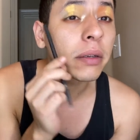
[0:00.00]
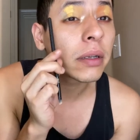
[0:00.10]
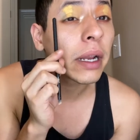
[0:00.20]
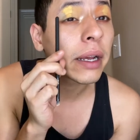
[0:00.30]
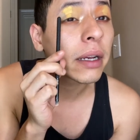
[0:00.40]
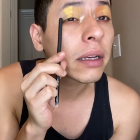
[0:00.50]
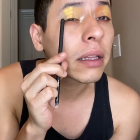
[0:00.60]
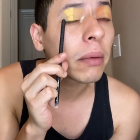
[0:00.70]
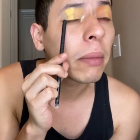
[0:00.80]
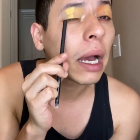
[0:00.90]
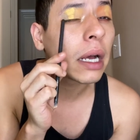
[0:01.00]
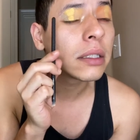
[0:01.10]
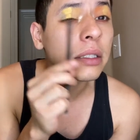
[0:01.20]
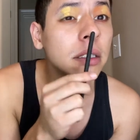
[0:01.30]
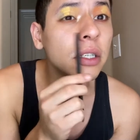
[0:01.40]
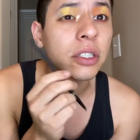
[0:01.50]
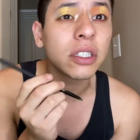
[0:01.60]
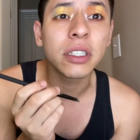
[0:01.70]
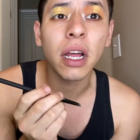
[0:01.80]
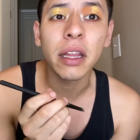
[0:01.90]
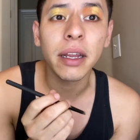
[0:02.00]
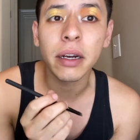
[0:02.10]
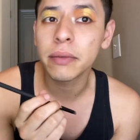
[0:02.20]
Like the mattes, they're just not there.